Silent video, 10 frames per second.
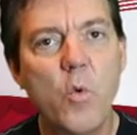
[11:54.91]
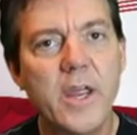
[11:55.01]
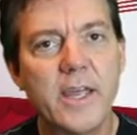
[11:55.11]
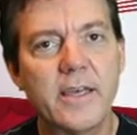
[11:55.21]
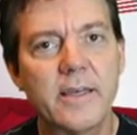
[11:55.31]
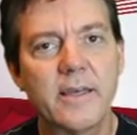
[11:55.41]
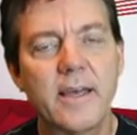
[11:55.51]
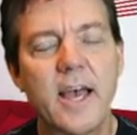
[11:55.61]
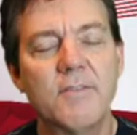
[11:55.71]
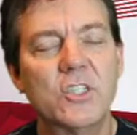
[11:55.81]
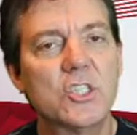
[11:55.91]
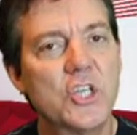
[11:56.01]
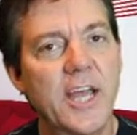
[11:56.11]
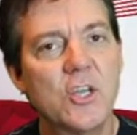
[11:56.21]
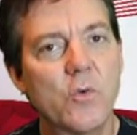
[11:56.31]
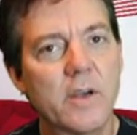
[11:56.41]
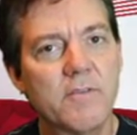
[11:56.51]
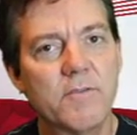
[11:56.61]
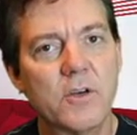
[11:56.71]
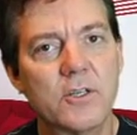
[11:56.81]
week after January
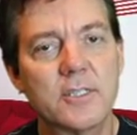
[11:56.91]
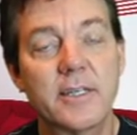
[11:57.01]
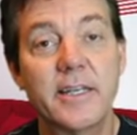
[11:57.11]
1st,